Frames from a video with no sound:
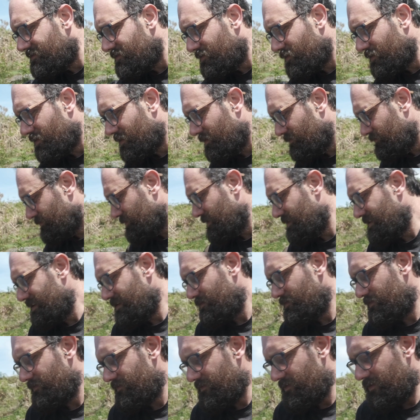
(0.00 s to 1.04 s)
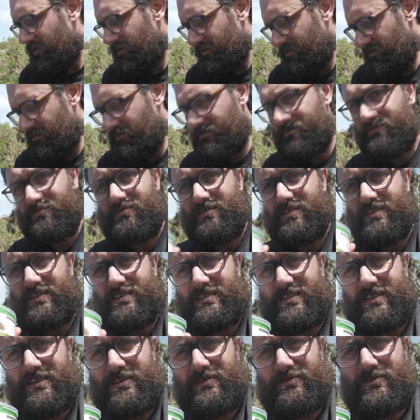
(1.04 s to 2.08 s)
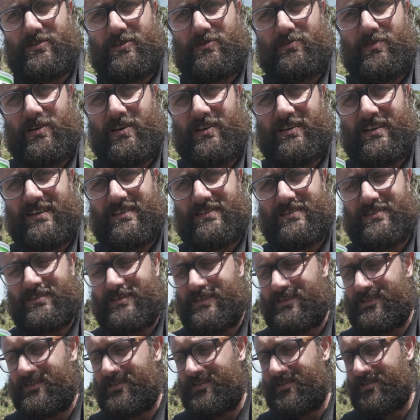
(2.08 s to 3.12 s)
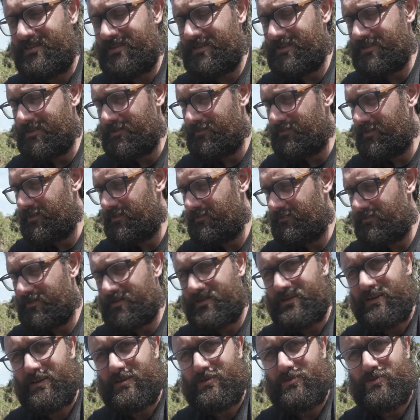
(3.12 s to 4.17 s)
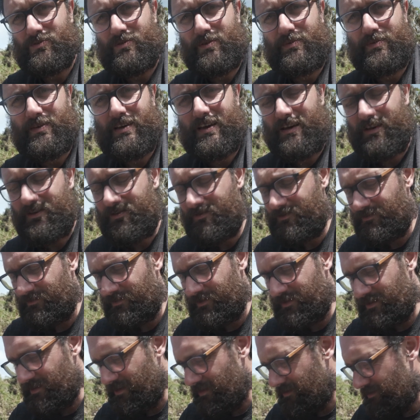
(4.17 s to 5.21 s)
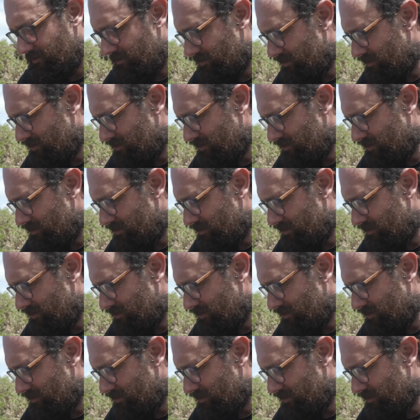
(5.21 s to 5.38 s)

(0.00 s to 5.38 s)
to accompany that we've got a tin of dolmades, and this can be recycled when we get home. So